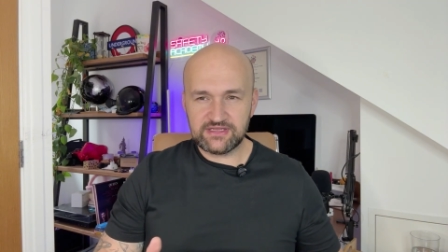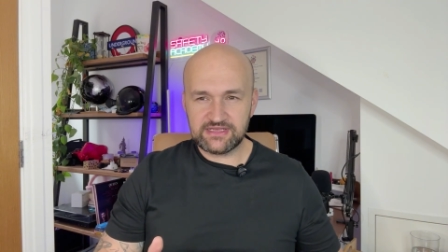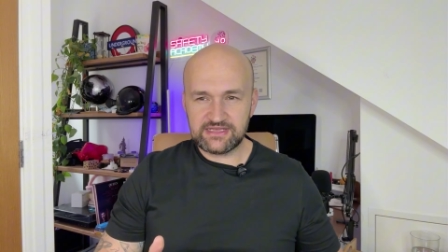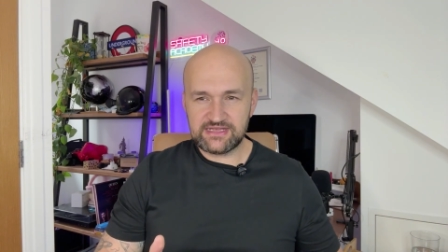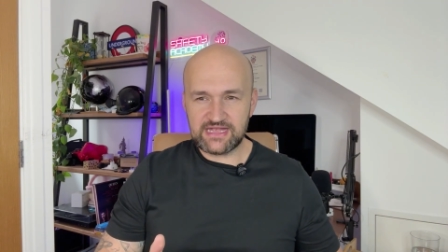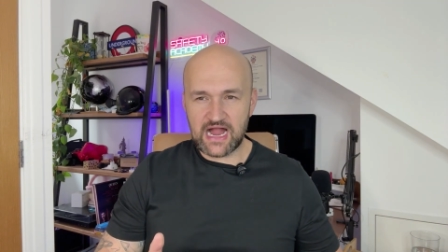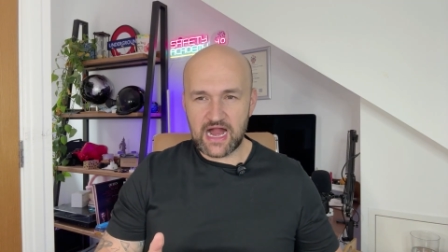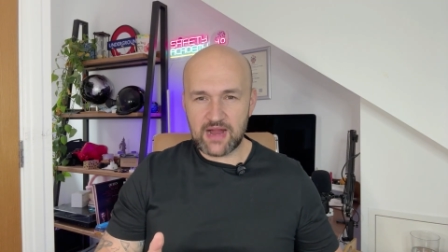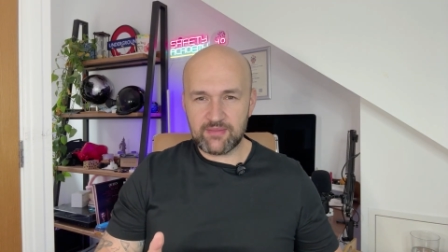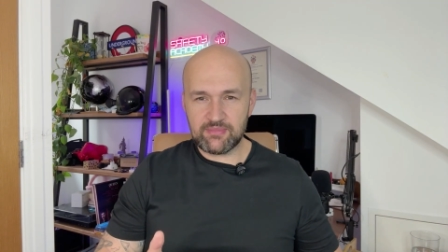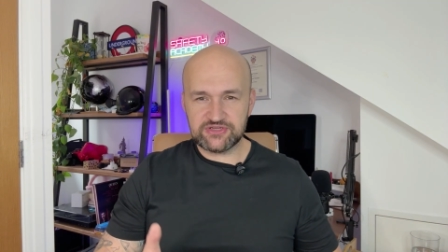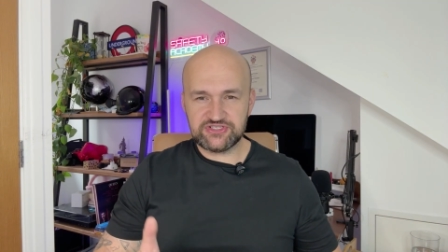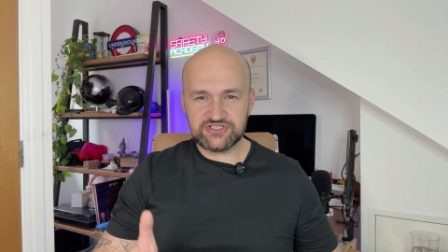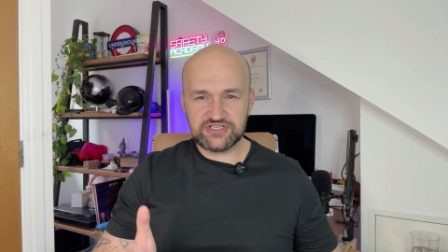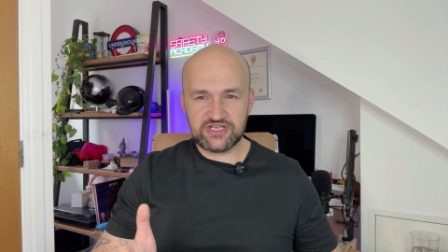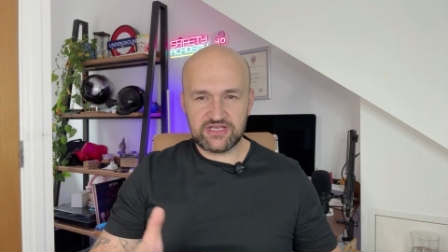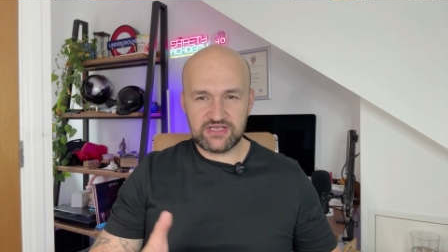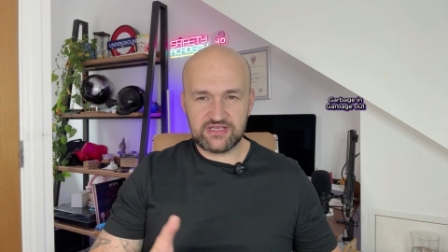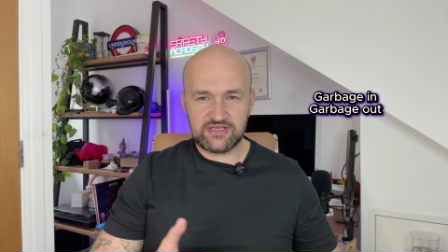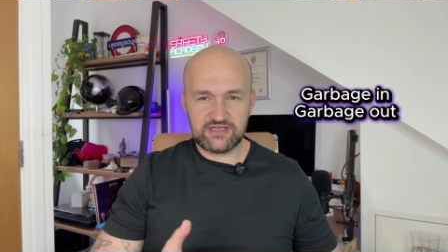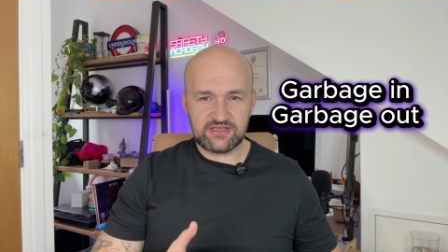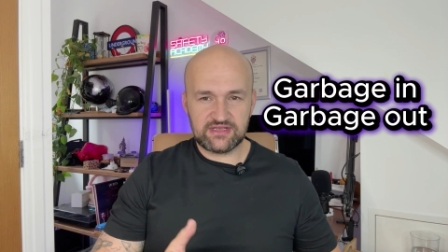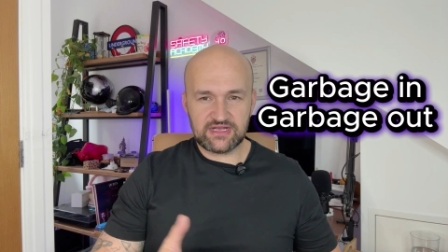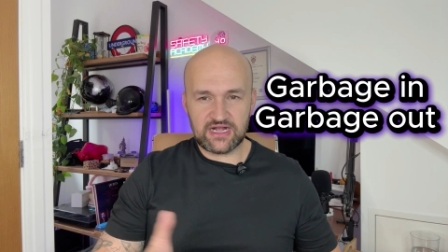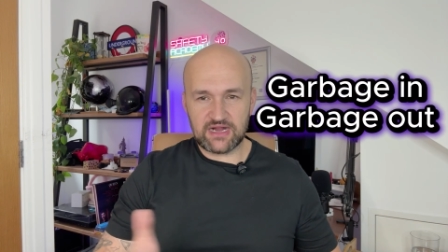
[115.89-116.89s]
the garbage
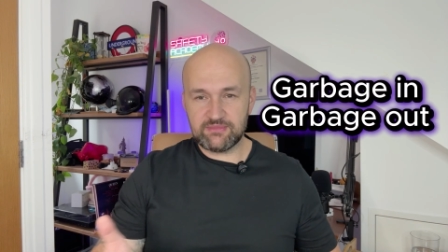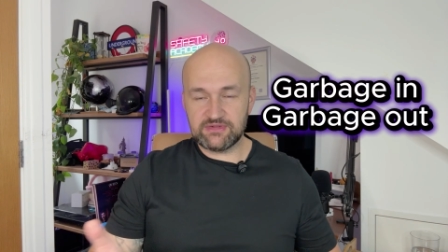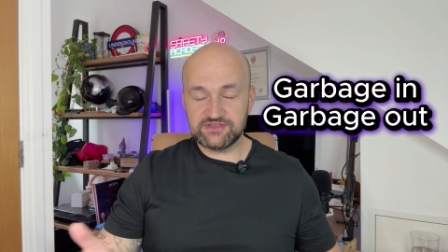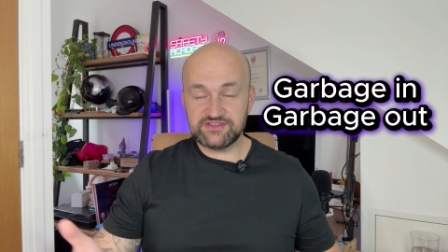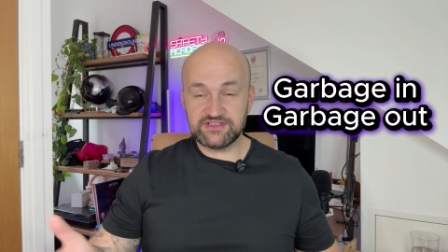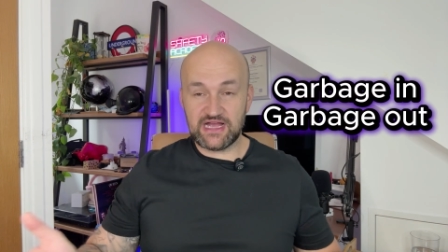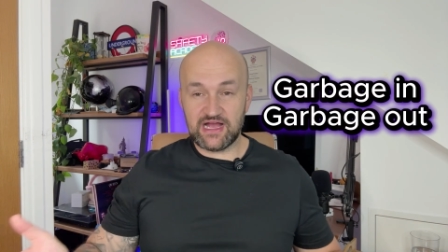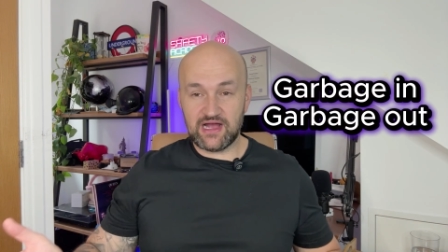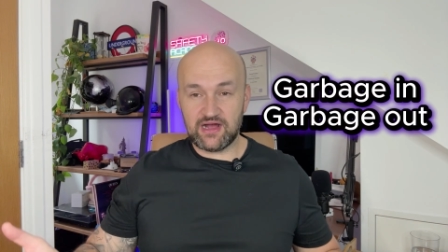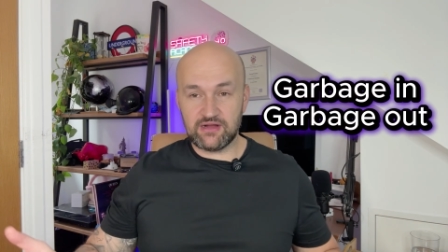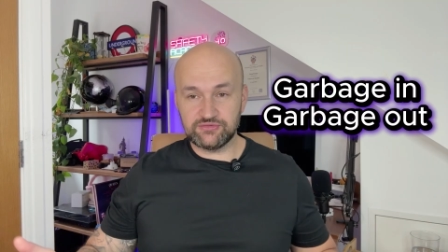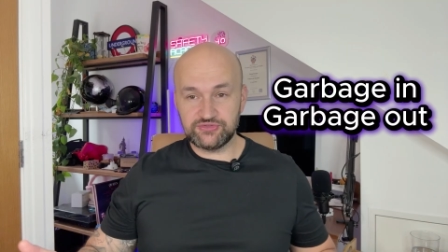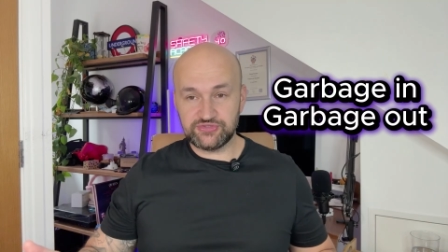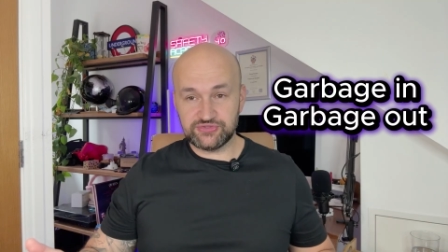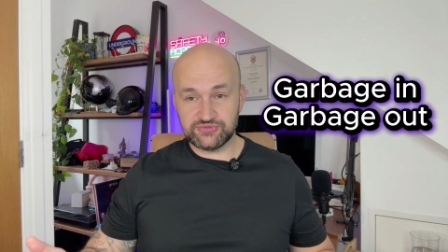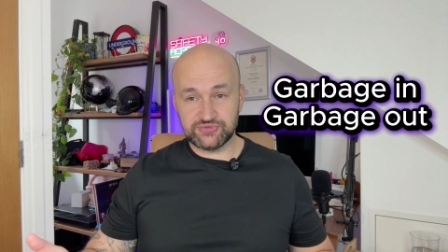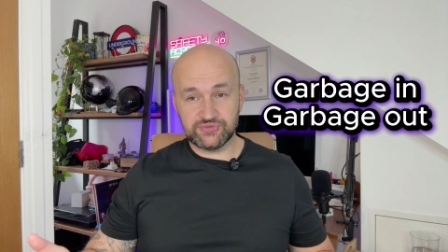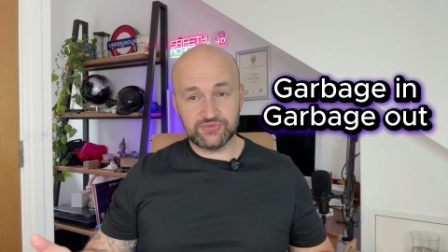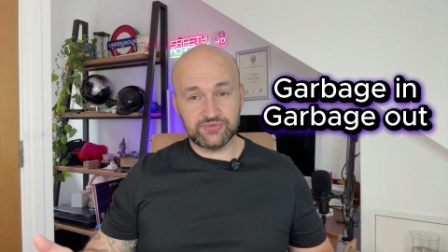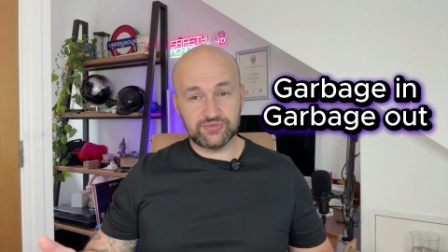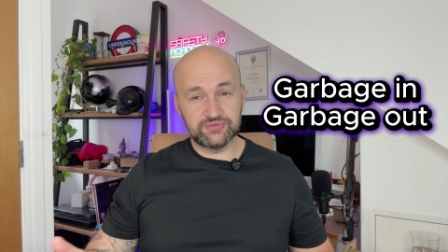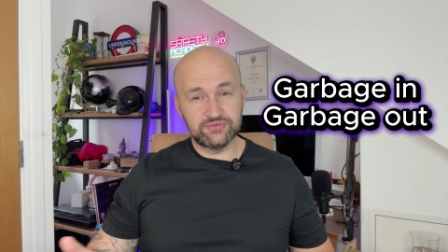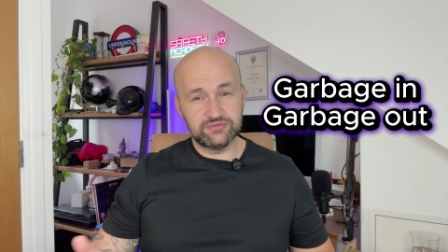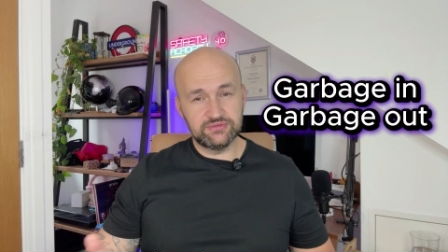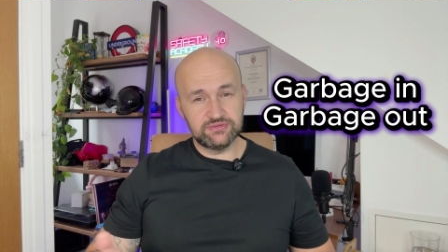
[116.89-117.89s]
in, garbage out
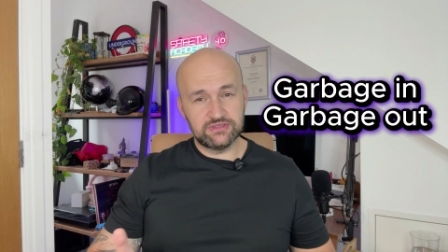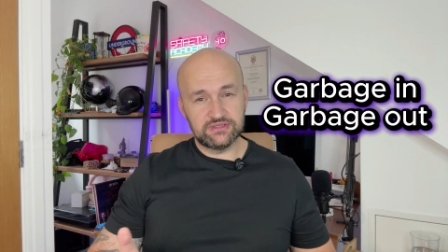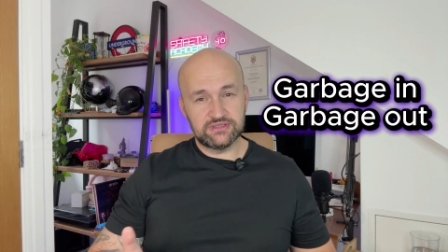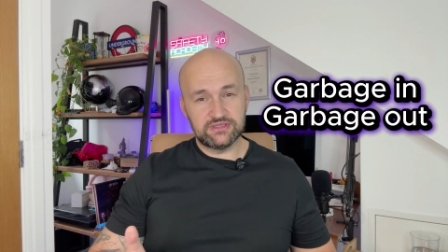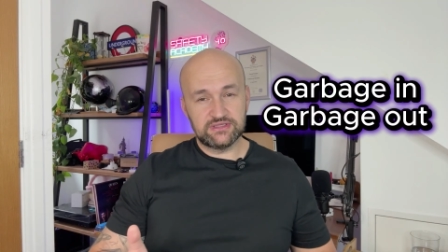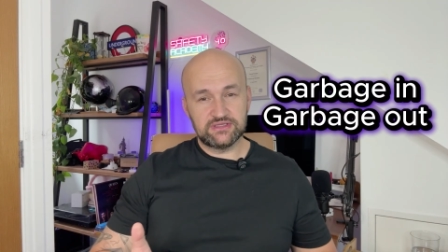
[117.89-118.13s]
rule?